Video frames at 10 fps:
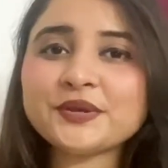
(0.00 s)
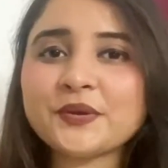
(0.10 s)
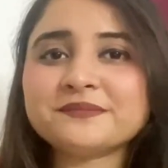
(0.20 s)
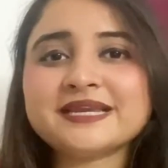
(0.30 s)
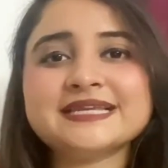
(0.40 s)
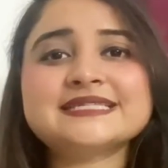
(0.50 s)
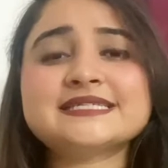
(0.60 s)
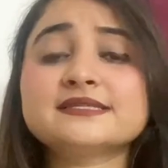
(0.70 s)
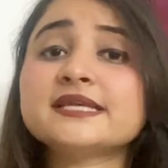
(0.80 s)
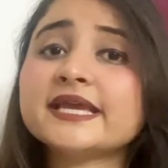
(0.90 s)
on my list
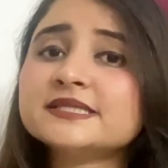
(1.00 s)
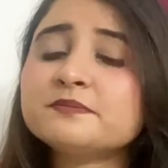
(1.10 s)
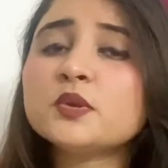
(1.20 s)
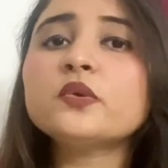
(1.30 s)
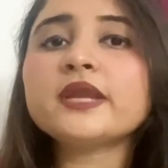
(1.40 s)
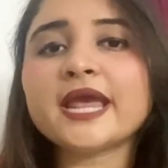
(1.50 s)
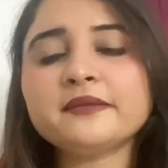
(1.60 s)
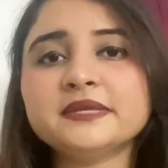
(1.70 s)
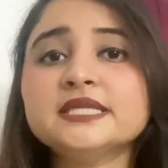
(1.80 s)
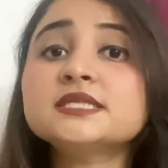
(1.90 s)
is explore and
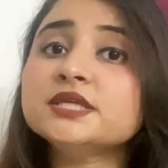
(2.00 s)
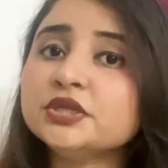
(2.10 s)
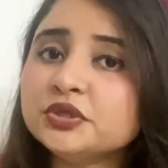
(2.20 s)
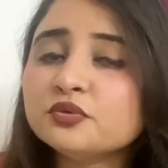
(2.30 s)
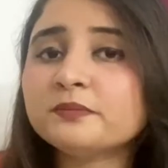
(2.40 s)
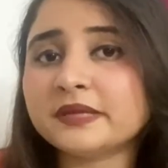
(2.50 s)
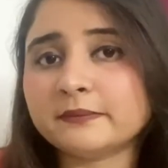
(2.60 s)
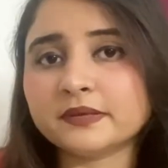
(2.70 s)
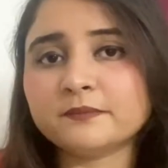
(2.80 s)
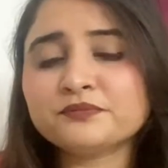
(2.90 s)
meet new people.
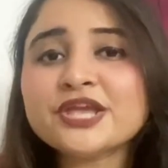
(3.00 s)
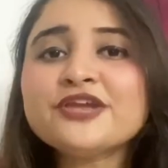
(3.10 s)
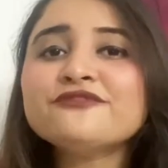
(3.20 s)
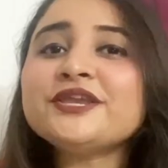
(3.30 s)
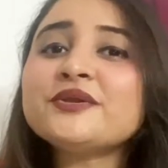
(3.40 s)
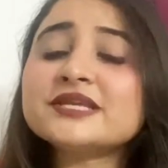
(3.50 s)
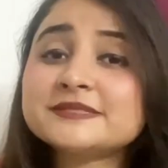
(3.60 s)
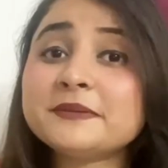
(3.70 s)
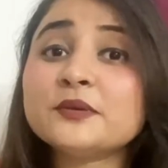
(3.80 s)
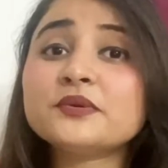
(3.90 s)
When you
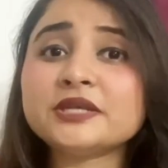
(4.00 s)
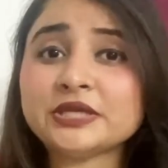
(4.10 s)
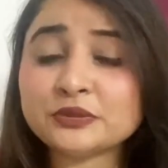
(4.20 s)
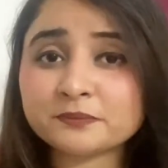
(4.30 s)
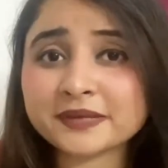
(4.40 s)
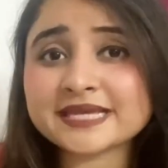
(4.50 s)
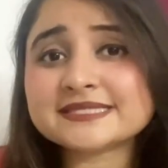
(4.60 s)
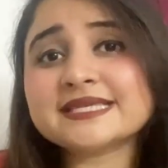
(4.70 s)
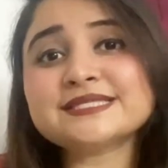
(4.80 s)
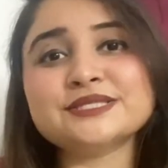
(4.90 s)
explore new
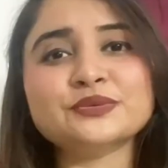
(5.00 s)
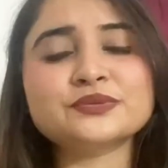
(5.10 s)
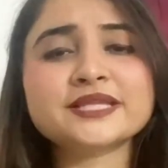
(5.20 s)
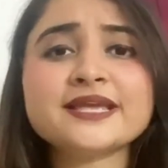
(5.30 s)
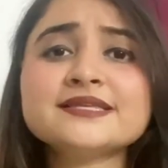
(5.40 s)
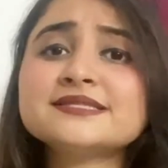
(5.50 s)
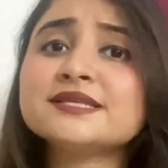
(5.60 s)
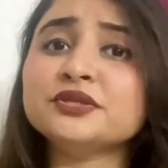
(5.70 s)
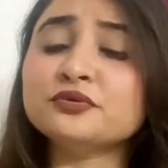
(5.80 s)
places, new things, new